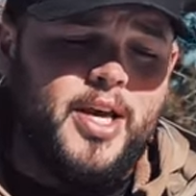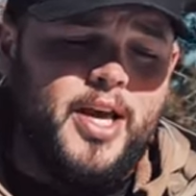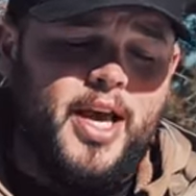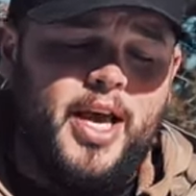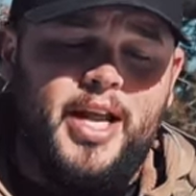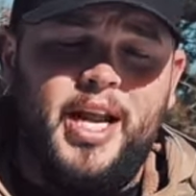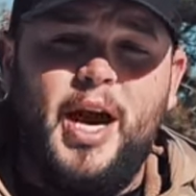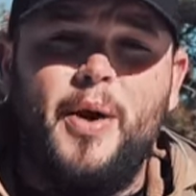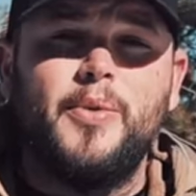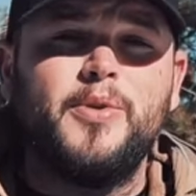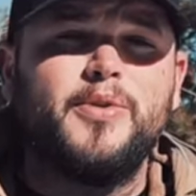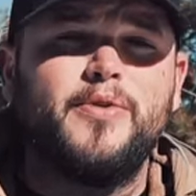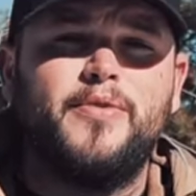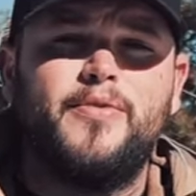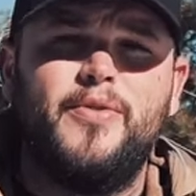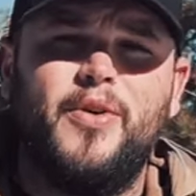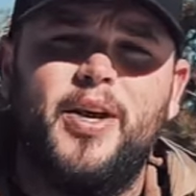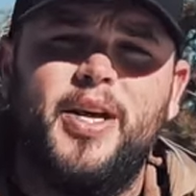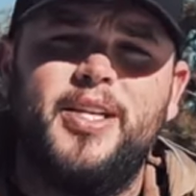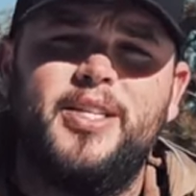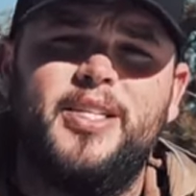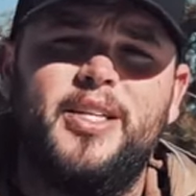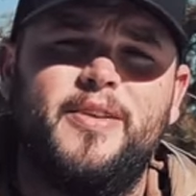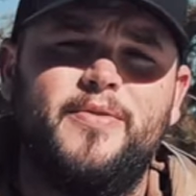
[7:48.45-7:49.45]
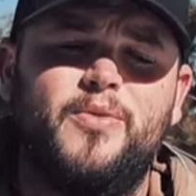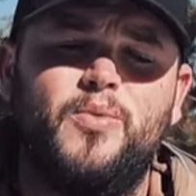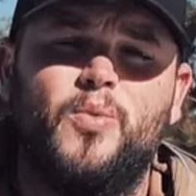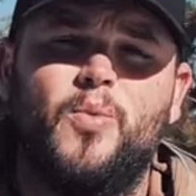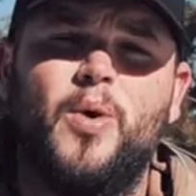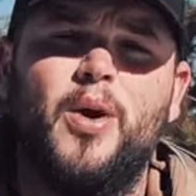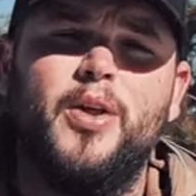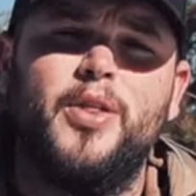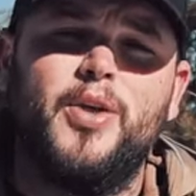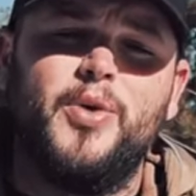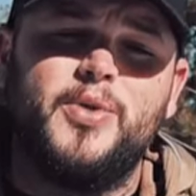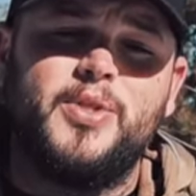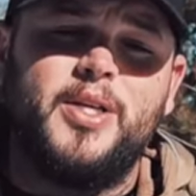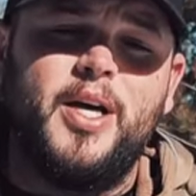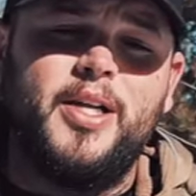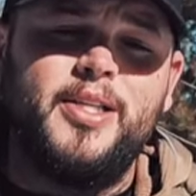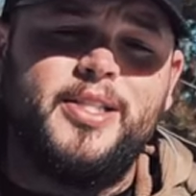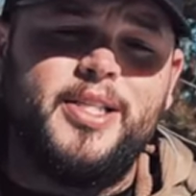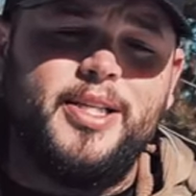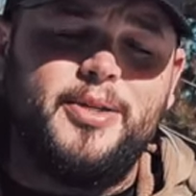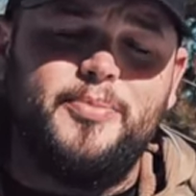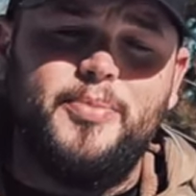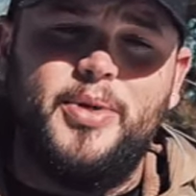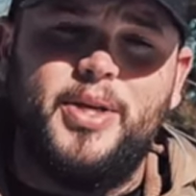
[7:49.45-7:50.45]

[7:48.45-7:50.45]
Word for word: and I was afraid to even wear those hunting